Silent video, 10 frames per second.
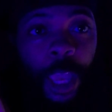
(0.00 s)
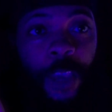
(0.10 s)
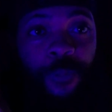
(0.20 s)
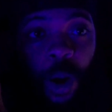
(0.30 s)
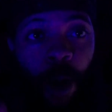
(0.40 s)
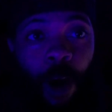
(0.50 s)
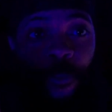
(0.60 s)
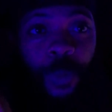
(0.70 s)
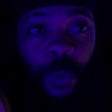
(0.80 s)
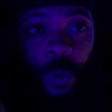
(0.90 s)
If
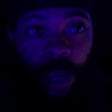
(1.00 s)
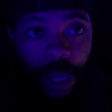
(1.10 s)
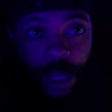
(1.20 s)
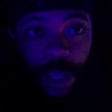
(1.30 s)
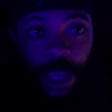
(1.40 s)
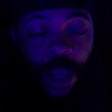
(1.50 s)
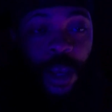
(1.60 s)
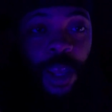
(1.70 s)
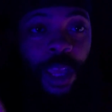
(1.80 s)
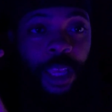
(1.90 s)
All For One
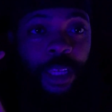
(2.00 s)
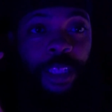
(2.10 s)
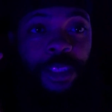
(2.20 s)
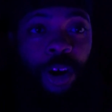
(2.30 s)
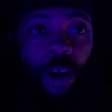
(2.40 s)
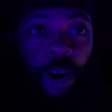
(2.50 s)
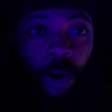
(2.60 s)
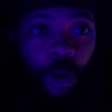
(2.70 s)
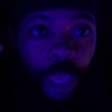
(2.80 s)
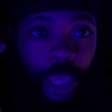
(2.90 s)
gets a hold